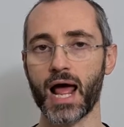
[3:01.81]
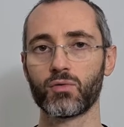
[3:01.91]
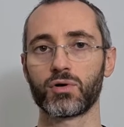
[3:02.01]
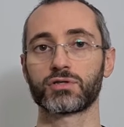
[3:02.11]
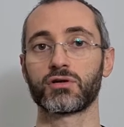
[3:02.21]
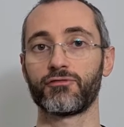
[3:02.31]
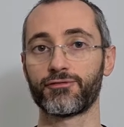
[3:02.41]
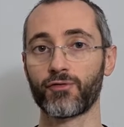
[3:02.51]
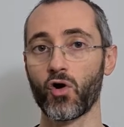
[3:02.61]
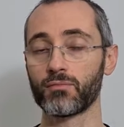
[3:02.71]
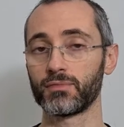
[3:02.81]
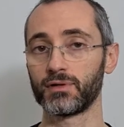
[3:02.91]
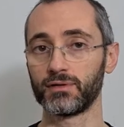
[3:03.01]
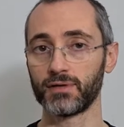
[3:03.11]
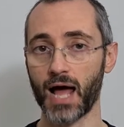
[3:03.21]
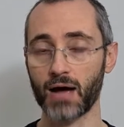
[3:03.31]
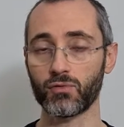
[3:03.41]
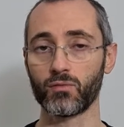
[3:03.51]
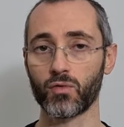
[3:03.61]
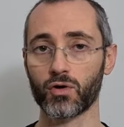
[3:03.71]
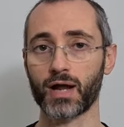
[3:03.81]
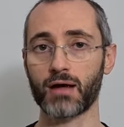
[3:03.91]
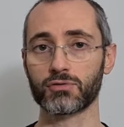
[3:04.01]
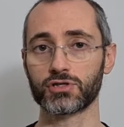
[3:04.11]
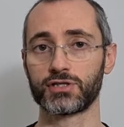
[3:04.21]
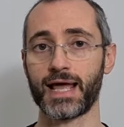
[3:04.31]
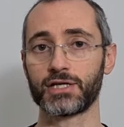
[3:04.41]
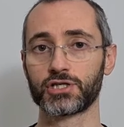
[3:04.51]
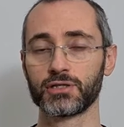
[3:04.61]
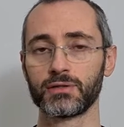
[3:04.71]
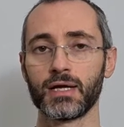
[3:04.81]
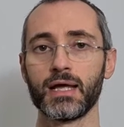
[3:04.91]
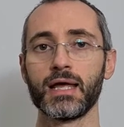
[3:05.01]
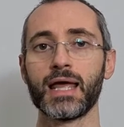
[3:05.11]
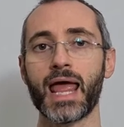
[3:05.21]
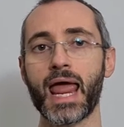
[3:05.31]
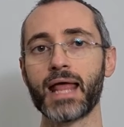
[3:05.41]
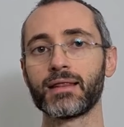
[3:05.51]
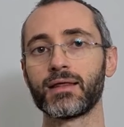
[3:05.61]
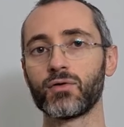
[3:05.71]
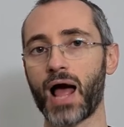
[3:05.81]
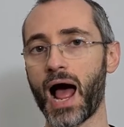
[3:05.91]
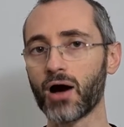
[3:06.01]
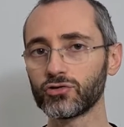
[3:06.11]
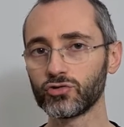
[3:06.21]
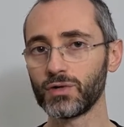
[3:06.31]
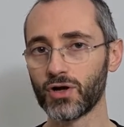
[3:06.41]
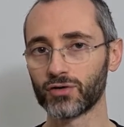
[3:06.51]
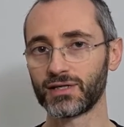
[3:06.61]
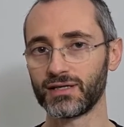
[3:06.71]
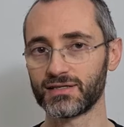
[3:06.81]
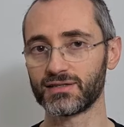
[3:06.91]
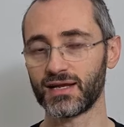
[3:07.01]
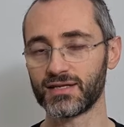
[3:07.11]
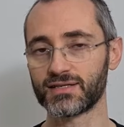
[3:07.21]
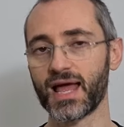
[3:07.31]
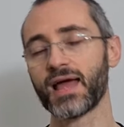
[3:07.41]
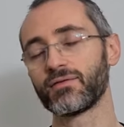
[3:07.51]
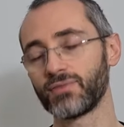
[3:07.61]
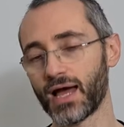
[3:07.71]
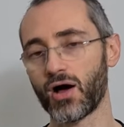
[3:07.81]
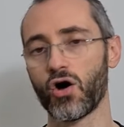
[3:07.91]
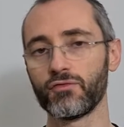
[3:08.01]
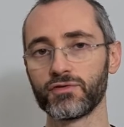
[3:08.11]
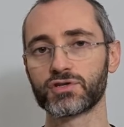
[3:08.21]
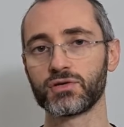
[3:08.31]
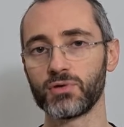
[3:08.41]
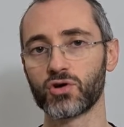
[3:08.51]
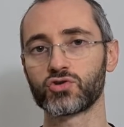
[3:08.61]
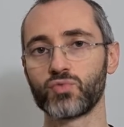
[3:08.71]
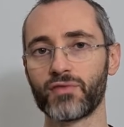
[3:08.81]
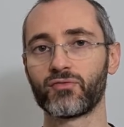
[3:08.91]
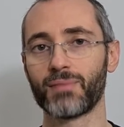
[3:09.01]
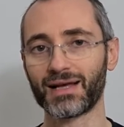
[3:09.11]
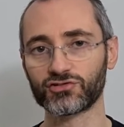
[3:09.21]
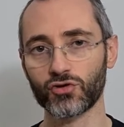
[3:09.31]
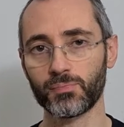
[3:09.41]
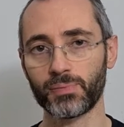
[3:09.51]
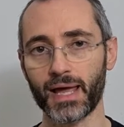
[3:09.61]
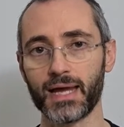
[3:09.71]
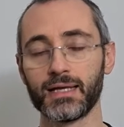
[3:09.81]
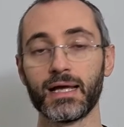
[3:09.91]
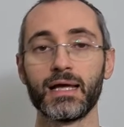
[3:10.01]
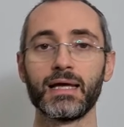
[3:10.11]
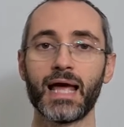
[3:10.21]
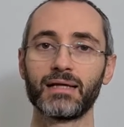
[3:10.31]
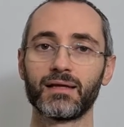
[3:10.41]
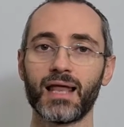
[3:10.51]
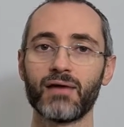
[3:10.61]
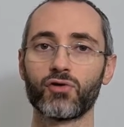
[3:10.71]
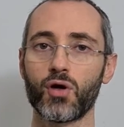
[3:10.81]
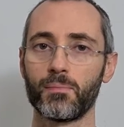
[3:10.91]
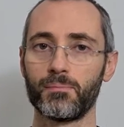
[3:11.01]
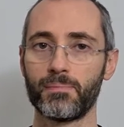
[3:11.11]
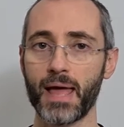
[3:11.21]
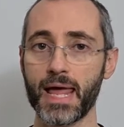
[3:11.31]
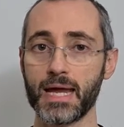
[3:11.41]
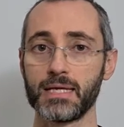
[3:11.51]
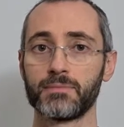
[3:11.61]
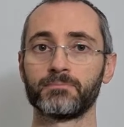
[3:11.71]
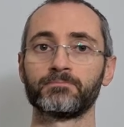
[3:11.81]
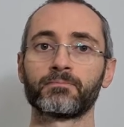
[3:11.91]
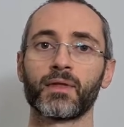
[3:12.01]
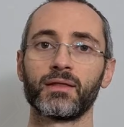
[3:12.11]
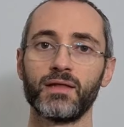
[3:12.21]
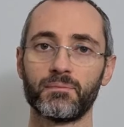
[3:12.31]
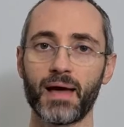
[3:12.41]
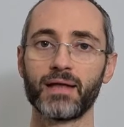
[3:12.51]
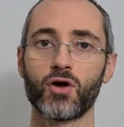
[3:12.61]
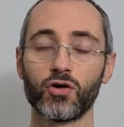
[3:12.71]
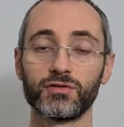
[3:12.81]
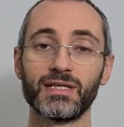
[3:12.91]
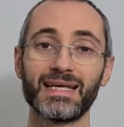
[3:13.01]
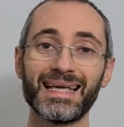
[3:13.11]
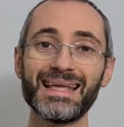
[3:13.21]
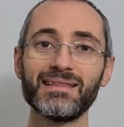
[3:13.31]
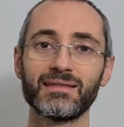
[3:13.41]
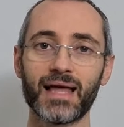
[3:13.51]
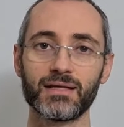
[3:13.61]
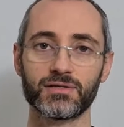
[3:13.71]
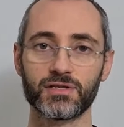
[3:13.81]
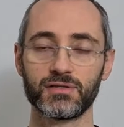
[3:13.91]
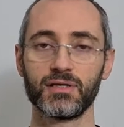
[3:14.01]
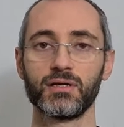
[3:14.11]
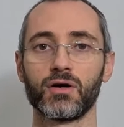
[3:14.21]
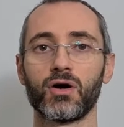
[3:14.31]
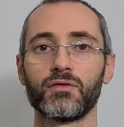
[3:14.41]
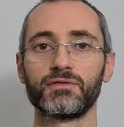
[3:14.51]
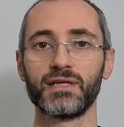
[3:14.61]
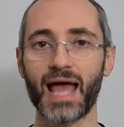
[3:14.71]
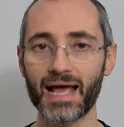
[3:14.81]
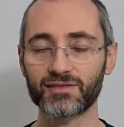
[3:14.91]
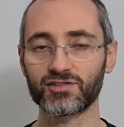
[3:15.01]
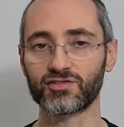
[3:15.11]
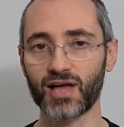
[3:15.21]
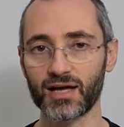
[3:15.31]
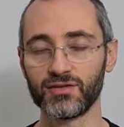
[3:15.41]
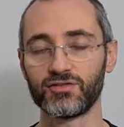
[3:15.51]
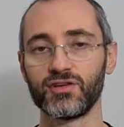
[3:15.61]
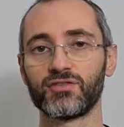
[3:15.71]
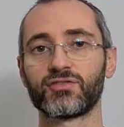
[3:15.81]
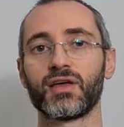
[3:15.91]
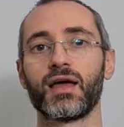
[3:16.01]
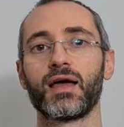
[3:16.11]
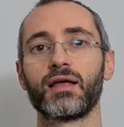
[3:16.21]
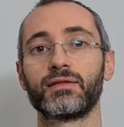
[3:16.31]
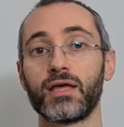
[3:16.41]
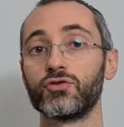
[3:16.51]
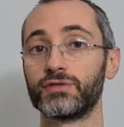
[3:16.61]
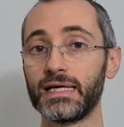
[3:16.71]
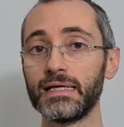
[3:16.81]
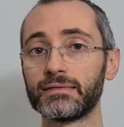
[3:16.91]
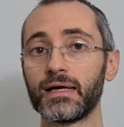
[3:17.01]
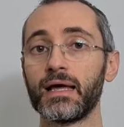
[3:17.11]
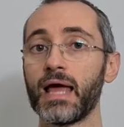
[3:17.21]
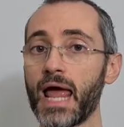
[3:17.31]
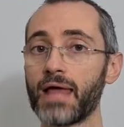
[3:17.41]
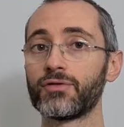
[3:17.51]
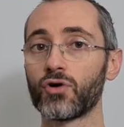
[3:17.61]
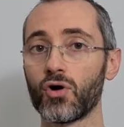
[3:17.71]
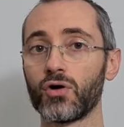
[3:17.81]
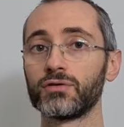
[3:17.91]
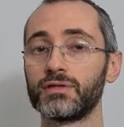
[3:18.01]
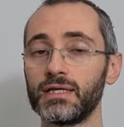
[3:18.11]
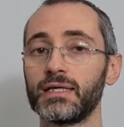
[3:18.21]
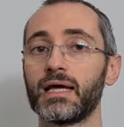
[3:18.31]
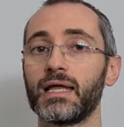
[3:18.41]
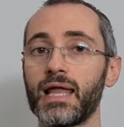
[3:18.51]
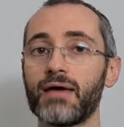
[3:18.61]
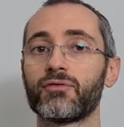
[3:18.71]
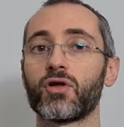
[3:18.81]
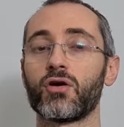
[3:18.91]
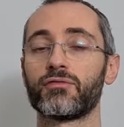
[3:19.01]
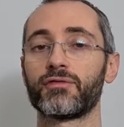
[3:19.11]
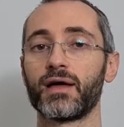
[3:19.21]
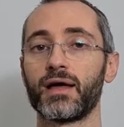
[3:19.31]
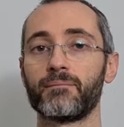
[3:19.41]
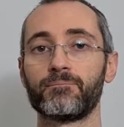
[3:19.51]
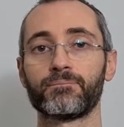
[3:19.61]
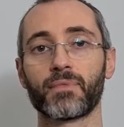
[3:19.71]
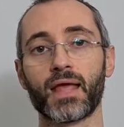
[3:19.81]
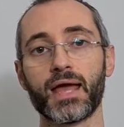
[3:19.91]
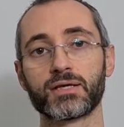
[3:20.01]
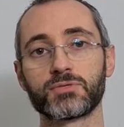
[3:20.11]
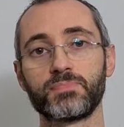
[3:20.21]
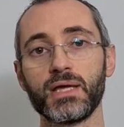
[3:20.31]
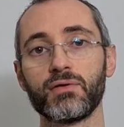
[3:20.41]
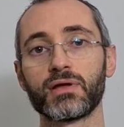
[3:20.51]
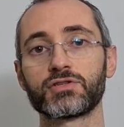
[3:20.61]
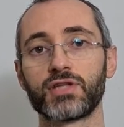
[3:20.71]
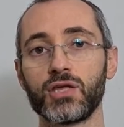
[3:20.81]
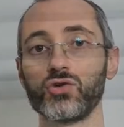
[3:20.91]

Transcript: hours from our workout session. And how do we know that is there? Yeah, obviously because we have muscle pain, and the level of pain depends on the intensity of the exercises that you did, and or the level of experience that